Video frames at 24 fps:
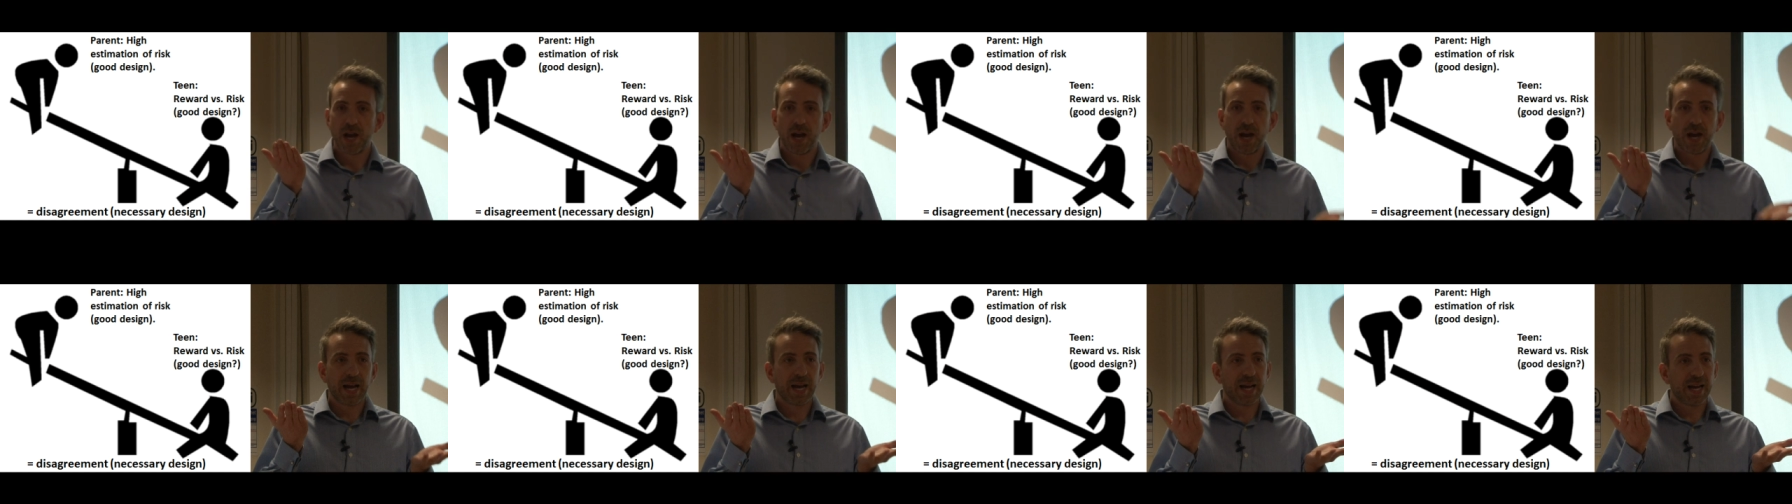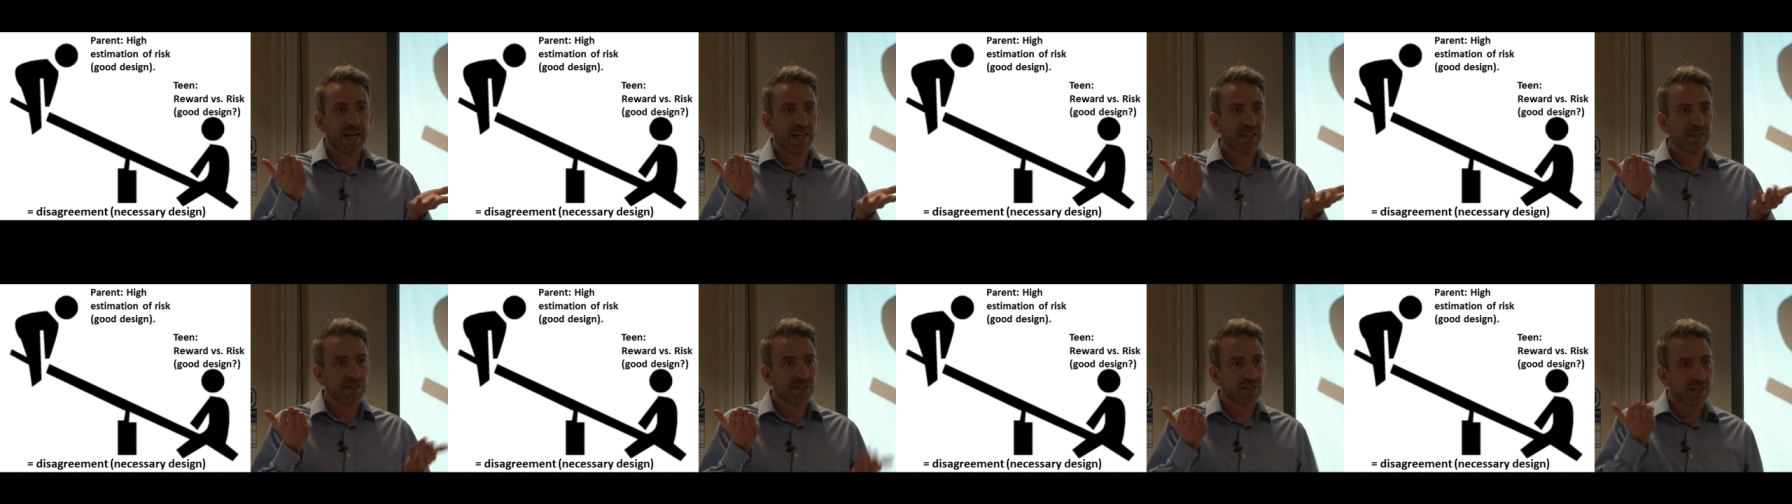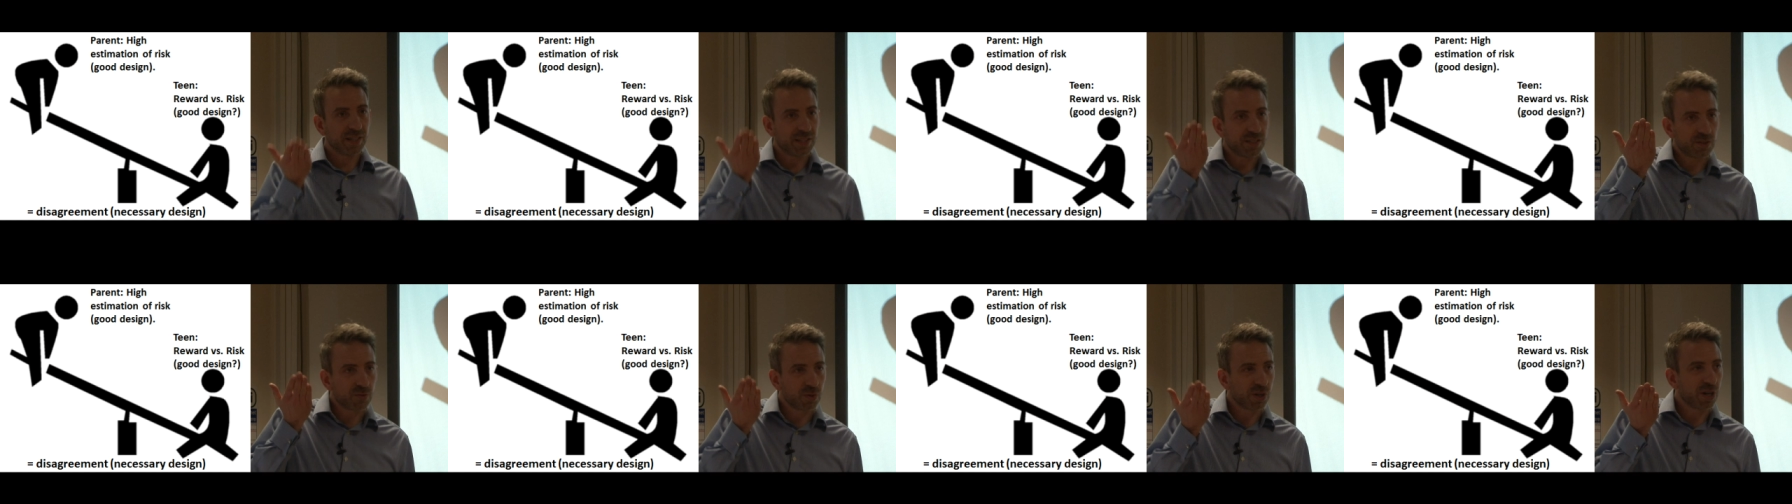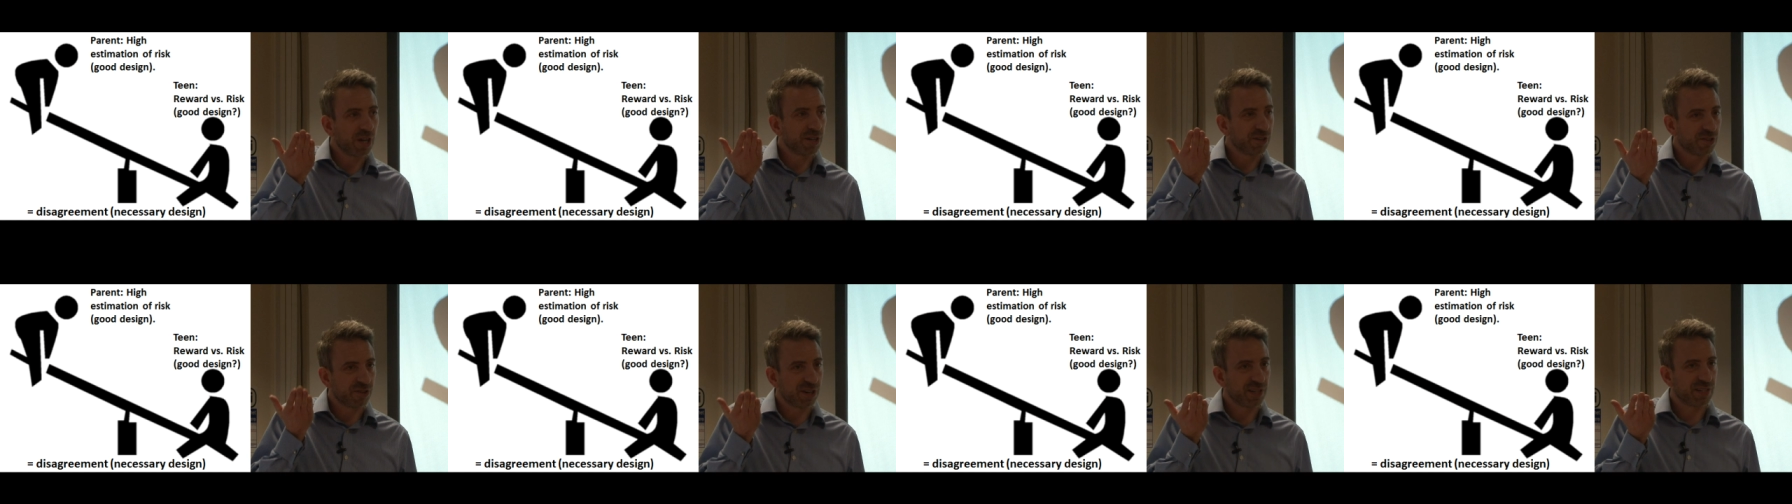and teens would
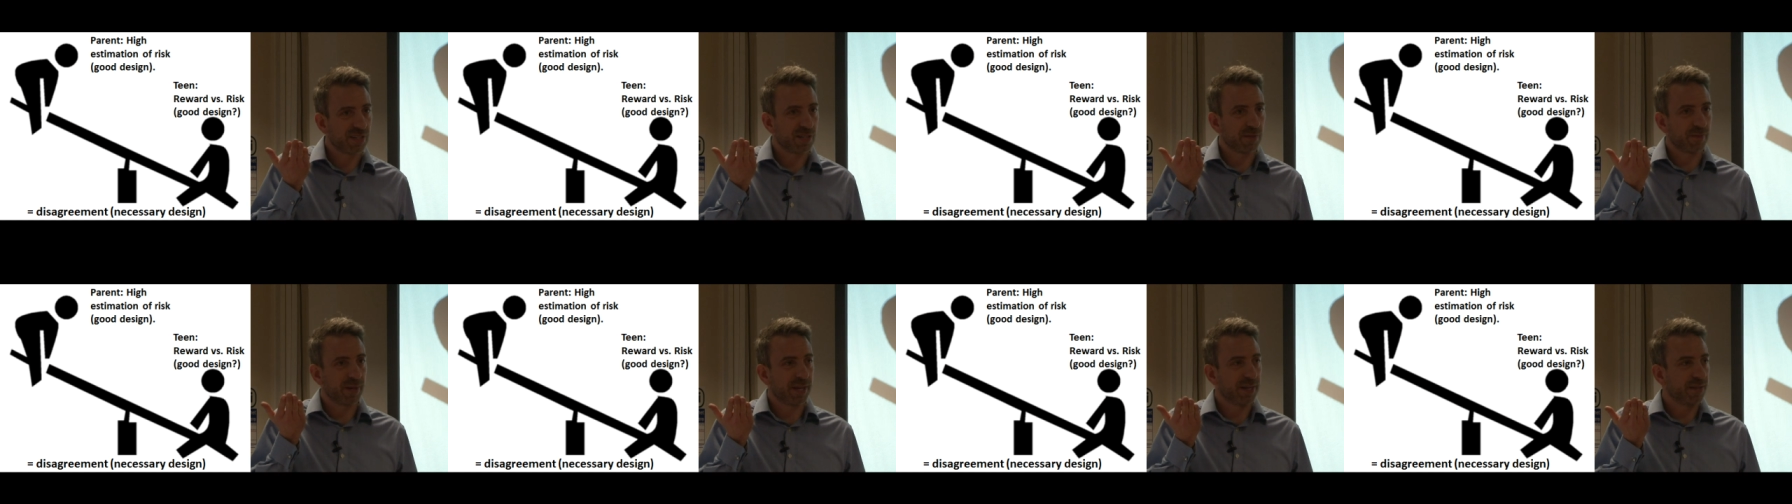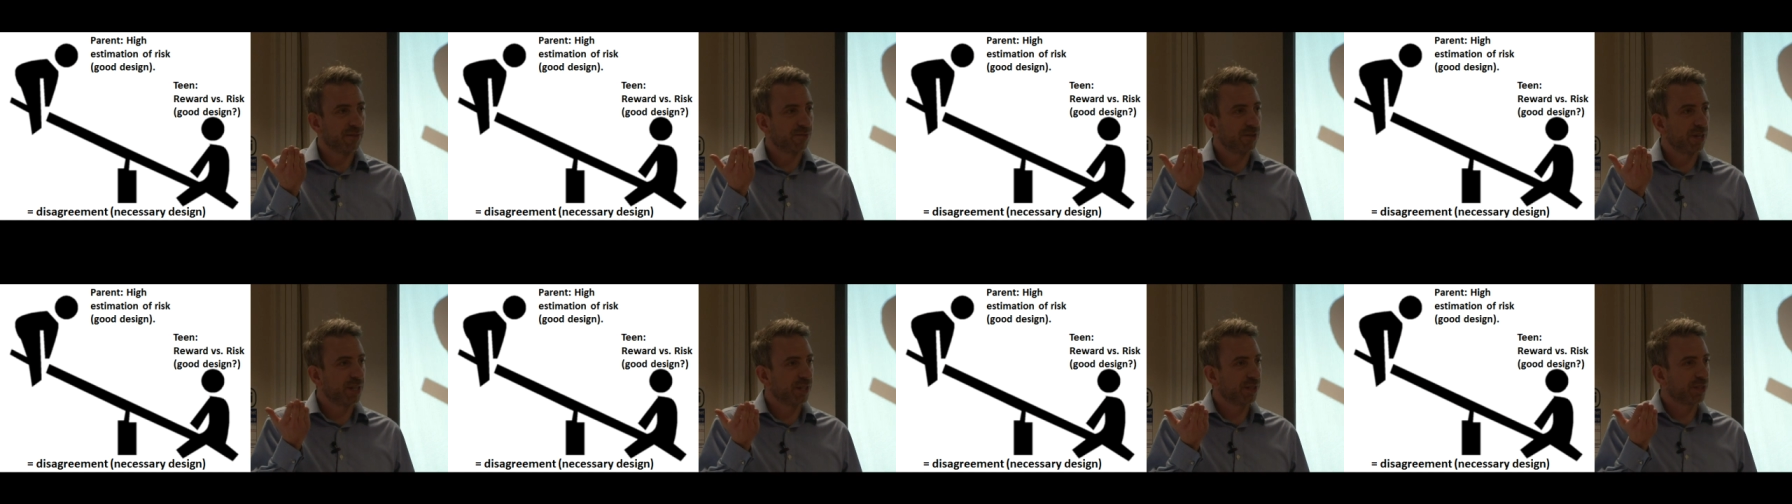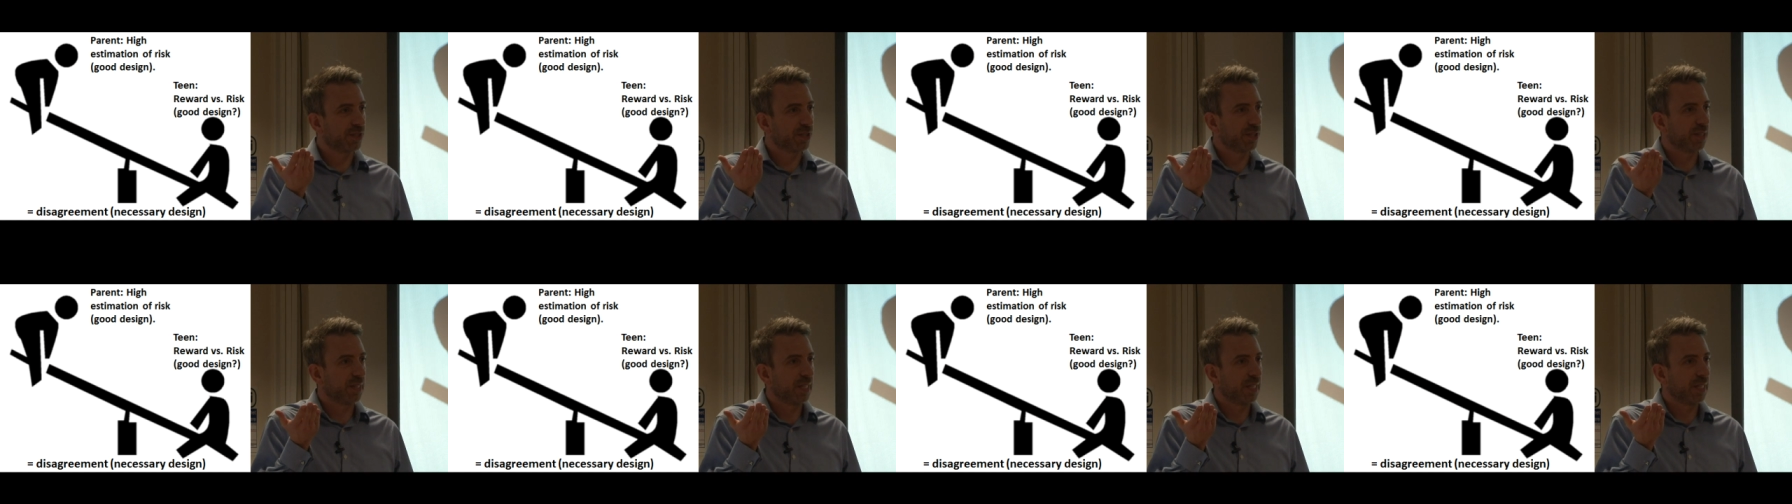underestimate risk.